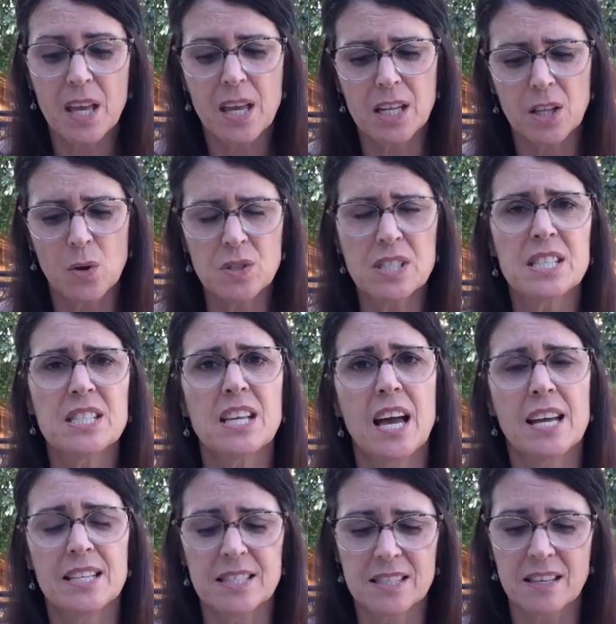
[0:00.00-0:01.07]
He closed his
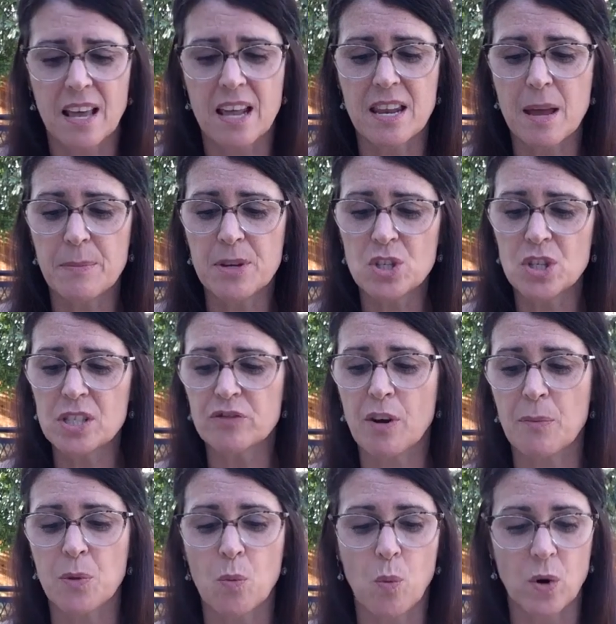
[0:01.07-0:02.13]
eyes, and images
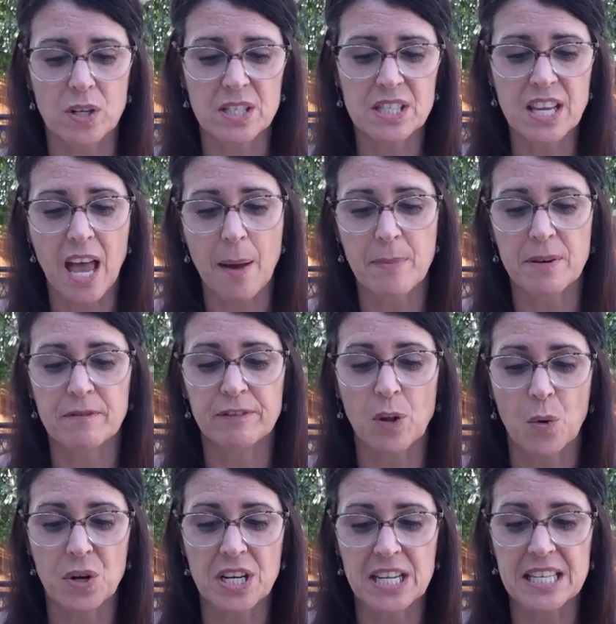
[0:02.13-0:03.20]
from the warden's cabin
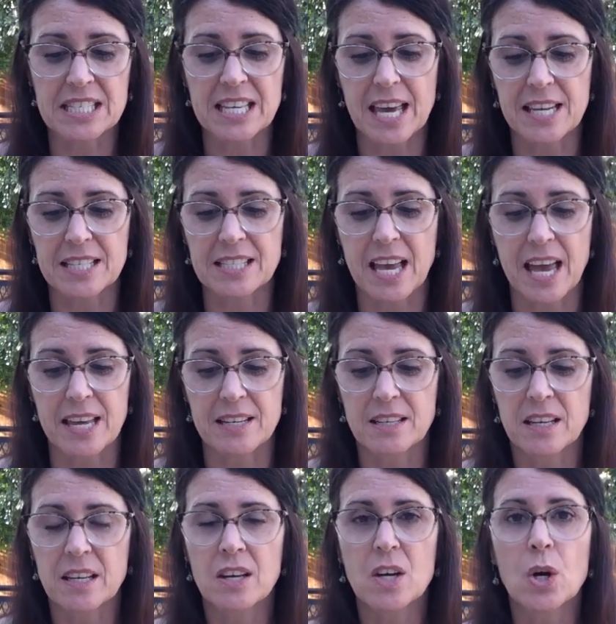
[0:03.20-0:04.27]
floated inside his head.
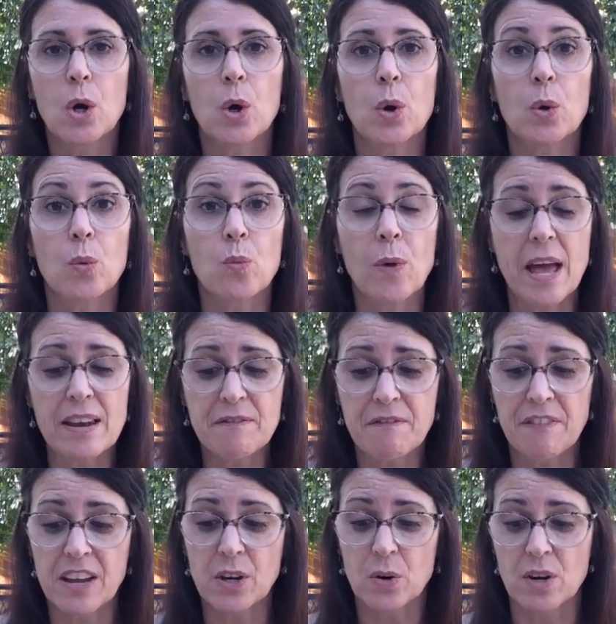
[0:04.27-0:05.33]
Her red
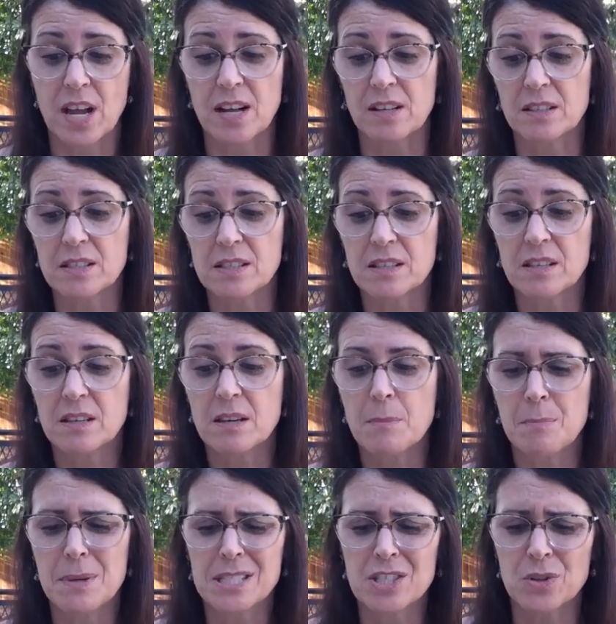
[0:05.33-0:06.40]
fingernails,
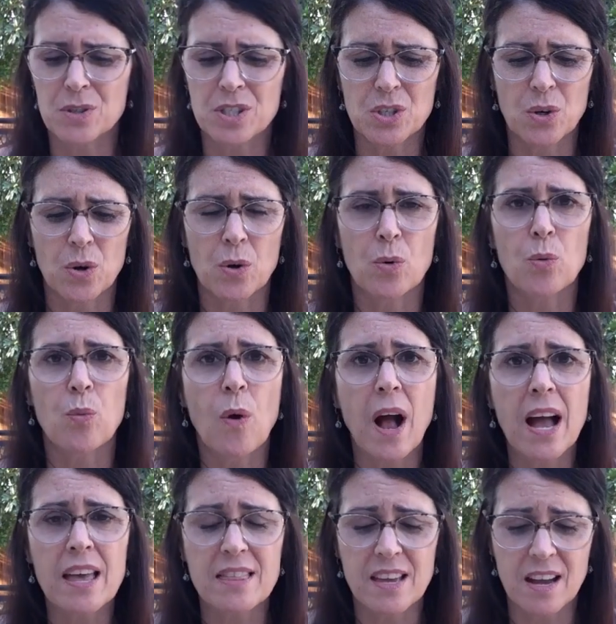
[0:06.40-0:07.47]
Mr. Sir
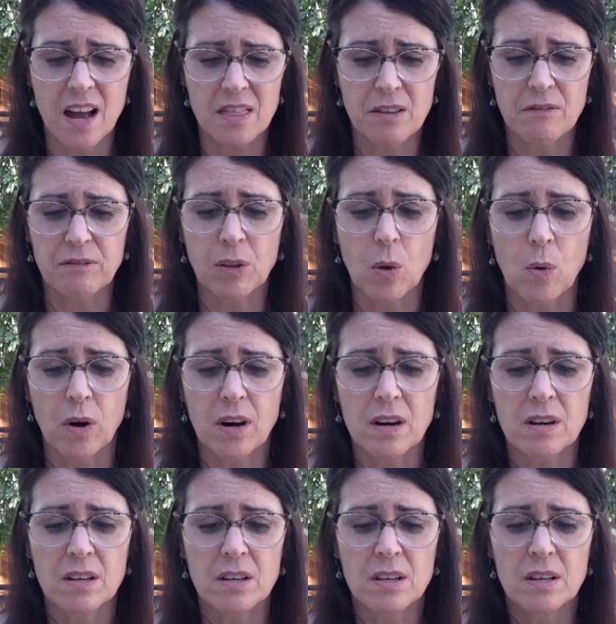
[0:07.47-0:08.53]
writhing on the floor,
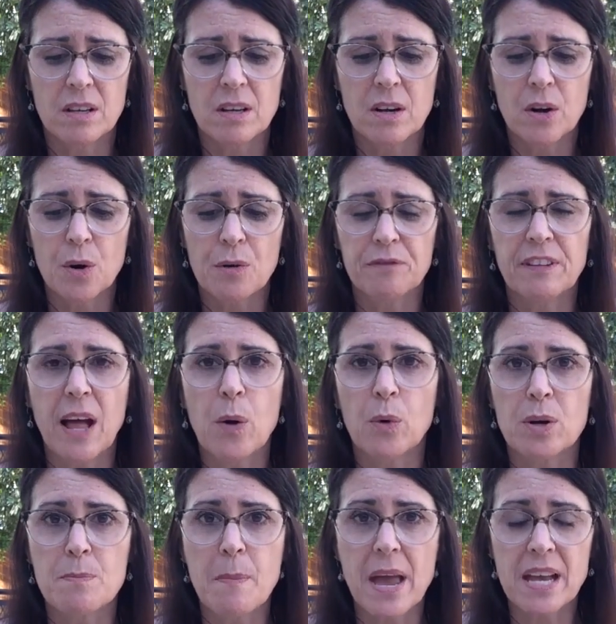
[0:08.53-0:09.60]
her
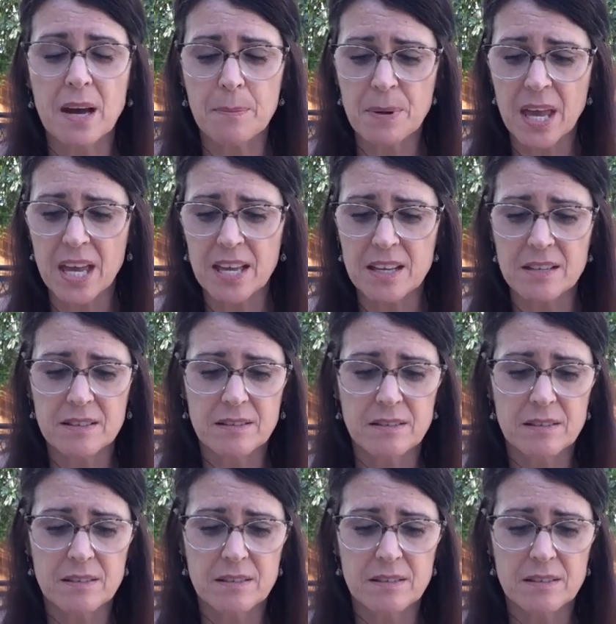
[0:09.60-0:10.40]
flowered makeup kit.